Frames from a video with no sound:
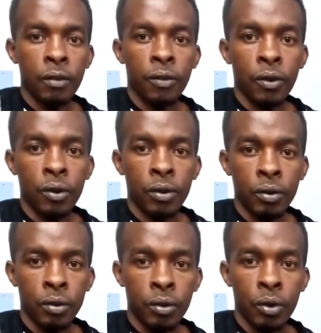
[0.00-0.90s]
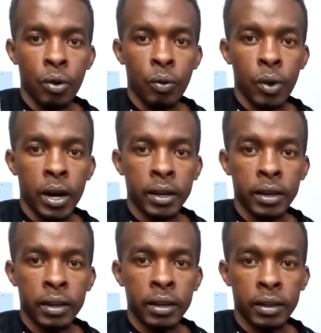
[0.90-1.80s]
4 1
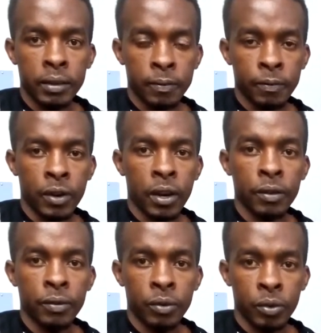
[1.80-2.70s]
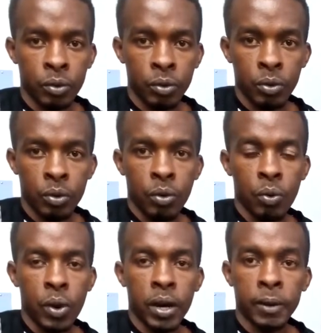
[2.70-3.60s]

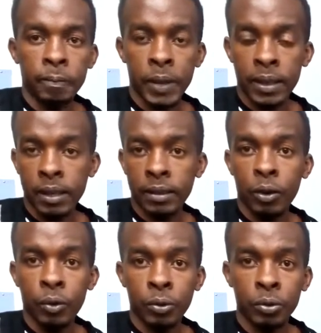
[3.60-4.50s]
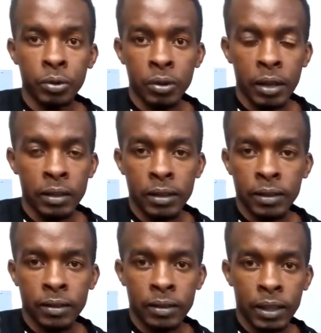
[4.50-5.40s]
5 1, and
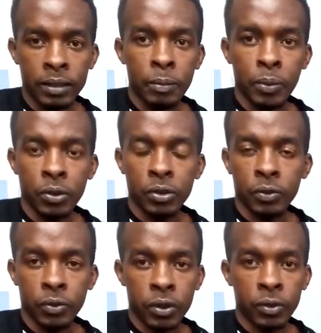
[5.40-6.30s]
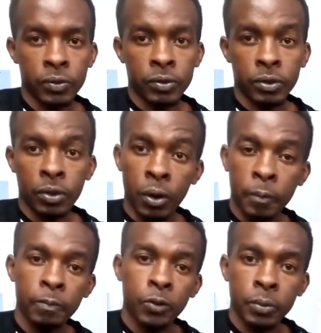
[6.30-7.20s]
that's the progression for the song
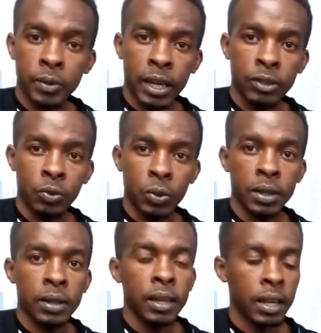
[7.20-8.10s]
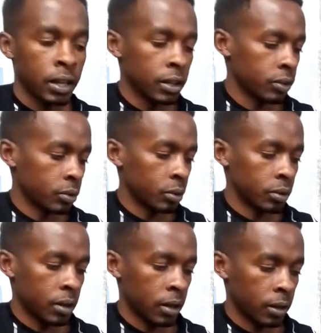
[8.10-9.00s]
from start to end.
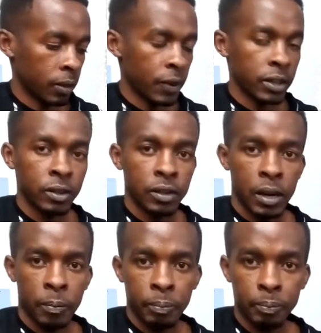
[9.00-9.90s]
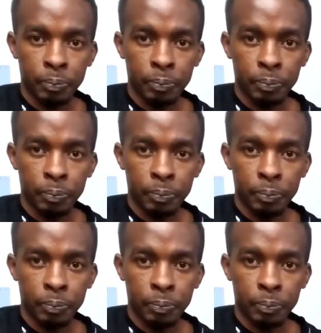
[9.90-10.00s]
So the first chord that I'm